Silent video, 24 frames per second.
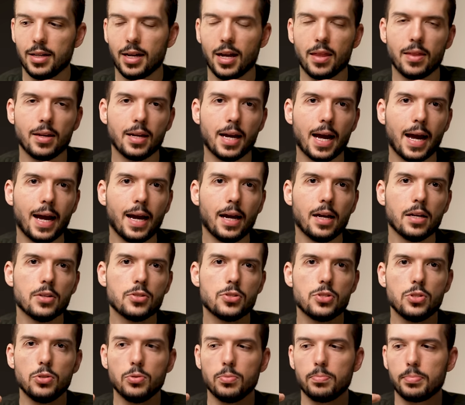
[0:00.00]
and then
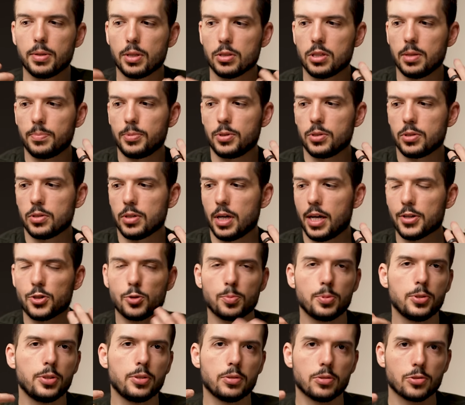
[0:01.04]
as you build up your
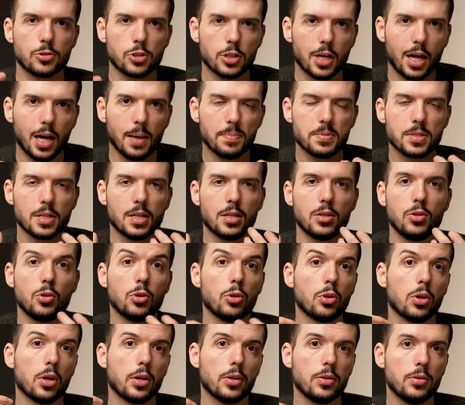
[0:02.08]
entrepreneurial chops
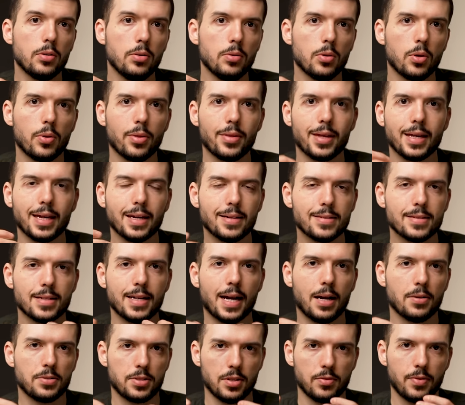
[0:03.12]
and learn the ins and
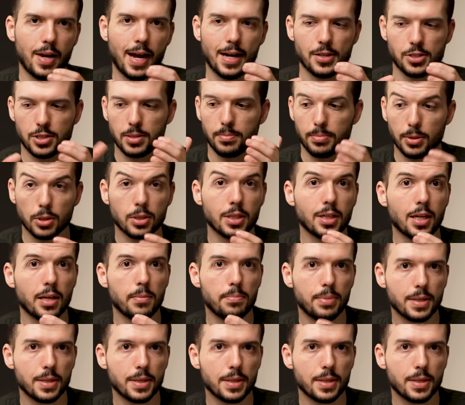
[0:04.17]
outs of actually building a